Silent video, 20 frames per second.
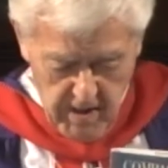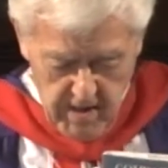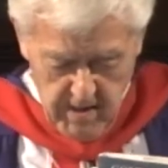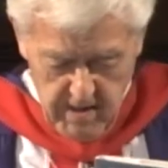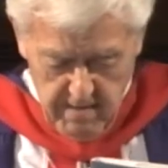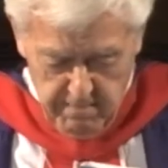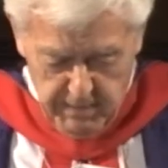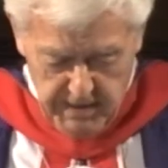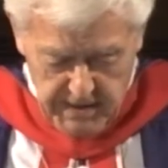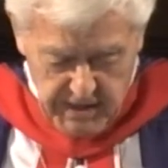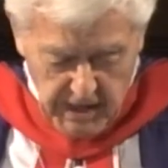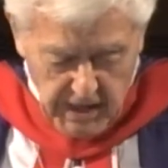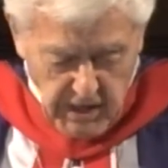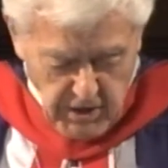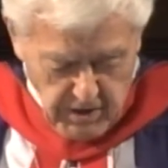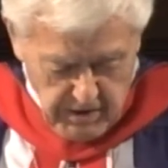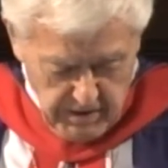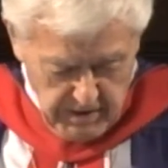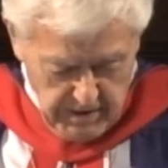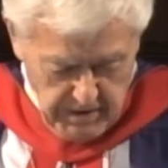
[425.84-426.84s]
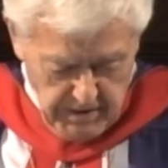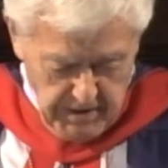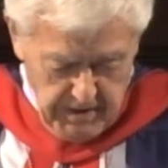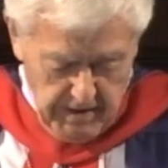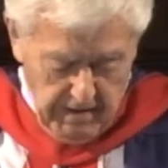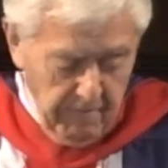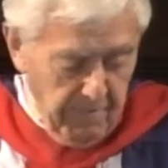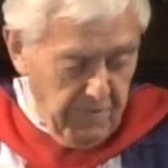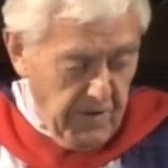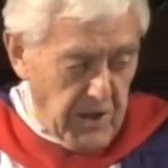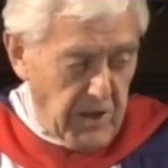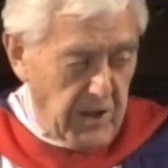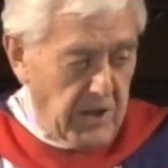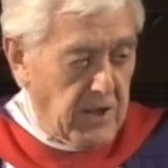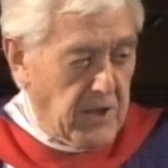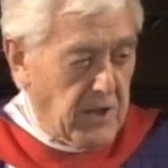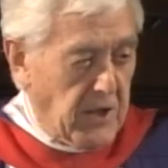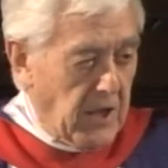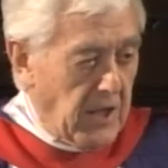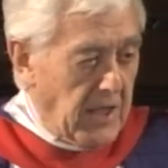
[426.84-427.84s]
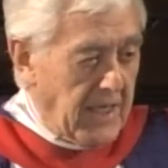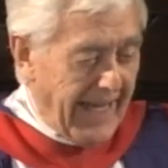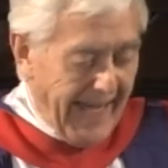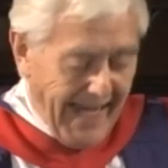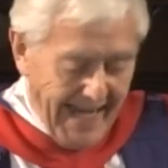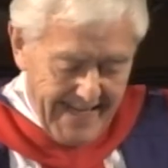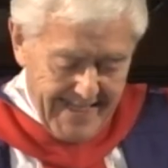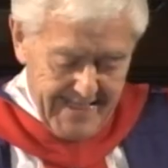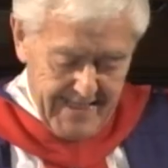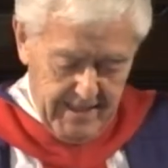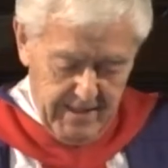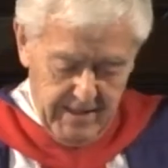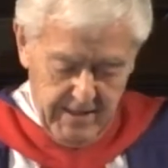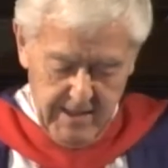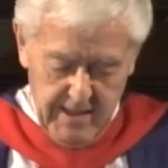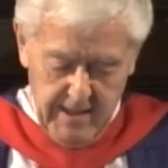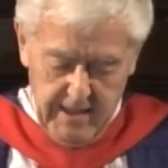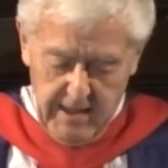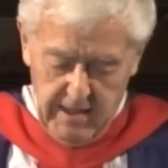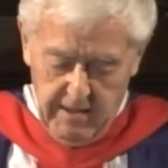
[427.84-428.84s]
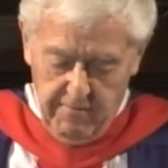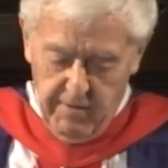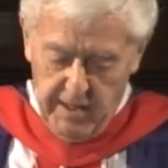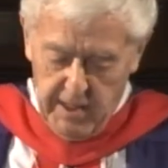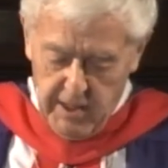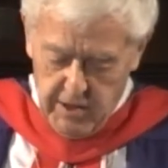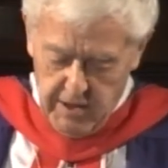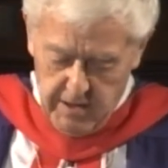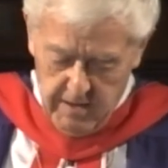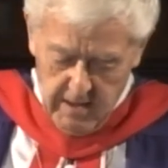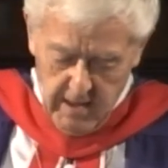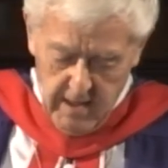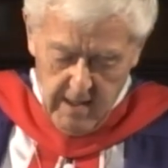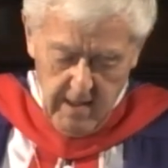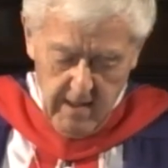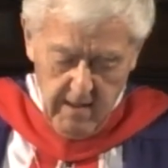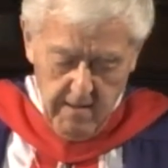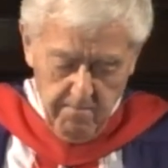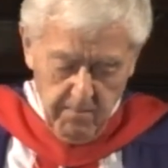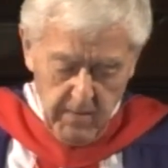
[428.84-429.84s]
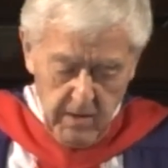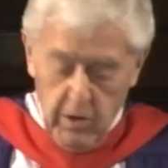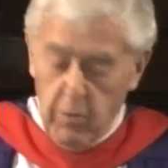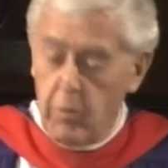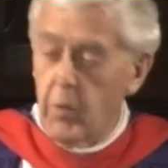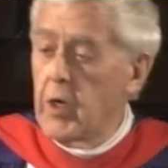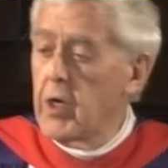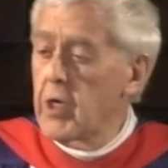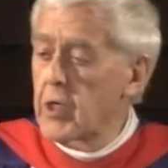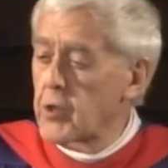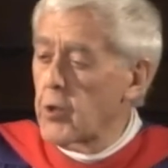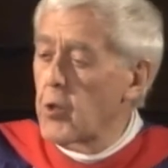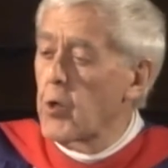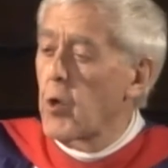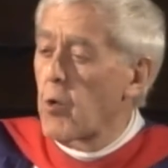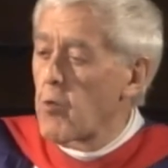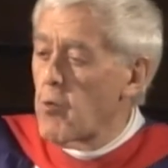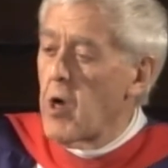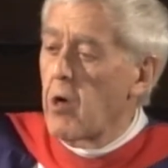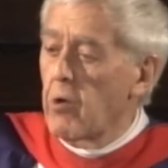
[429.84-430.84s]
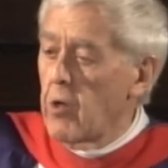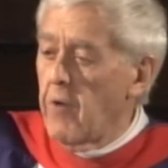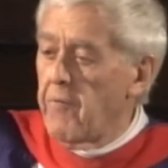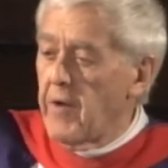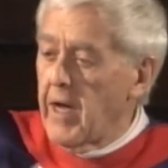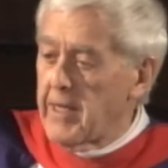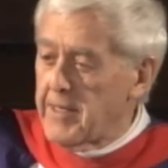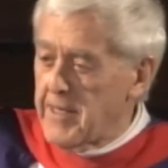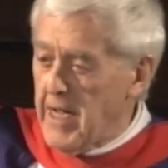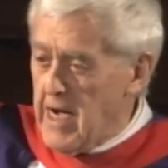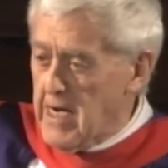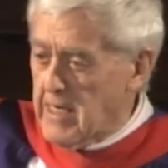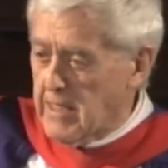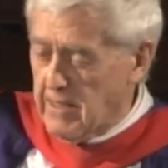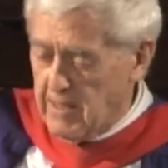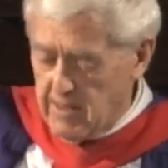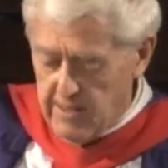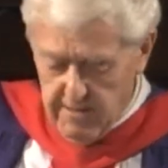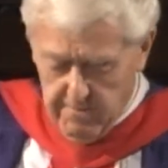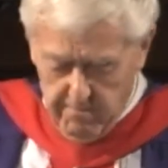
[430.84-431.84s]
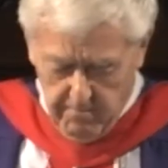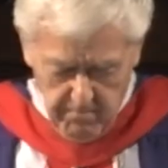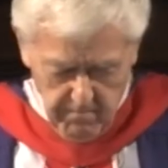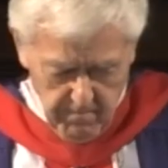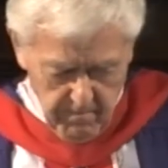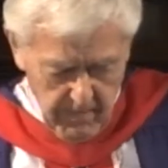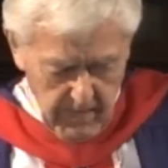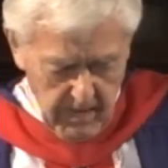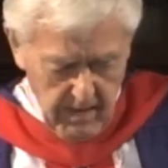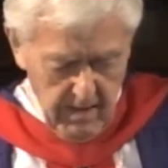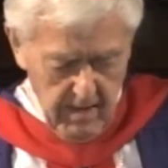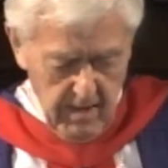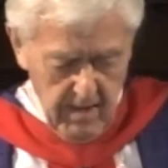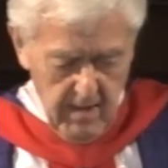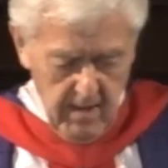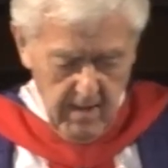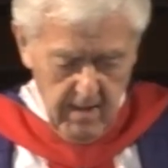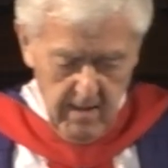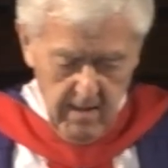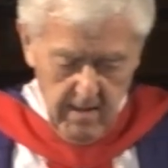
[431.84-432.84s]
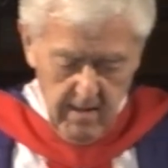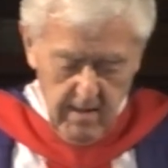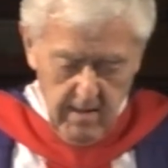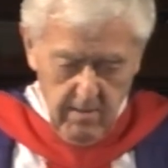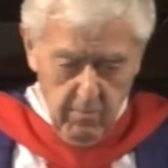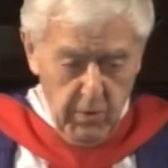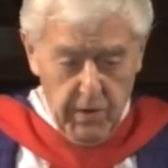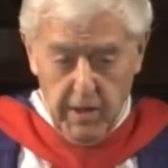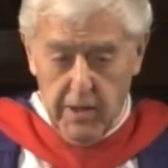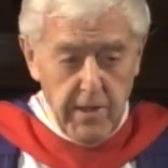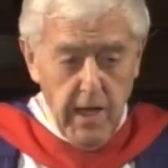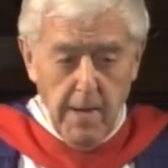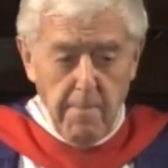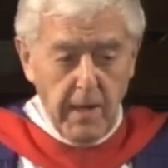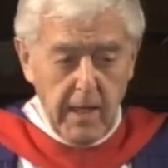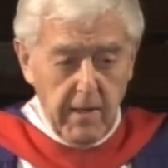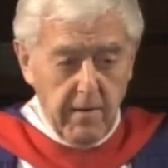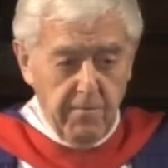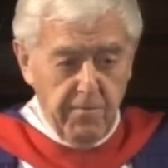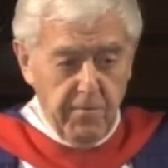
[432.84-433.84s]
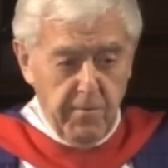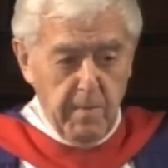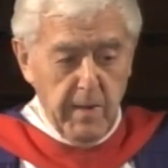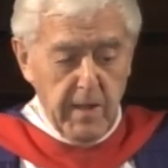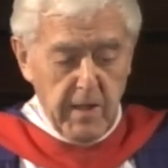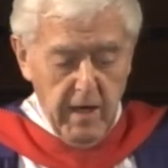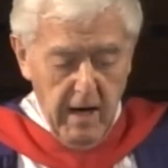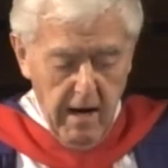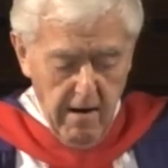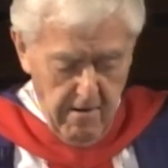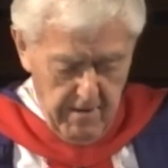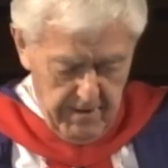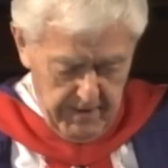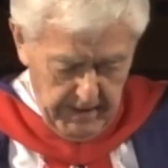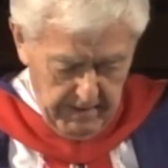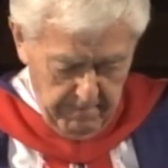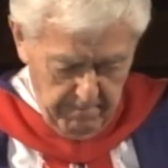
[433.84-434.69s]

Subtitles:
possessions, efficiency, excellence, innovation. The words all roll off our tongues with a numbing familiarity.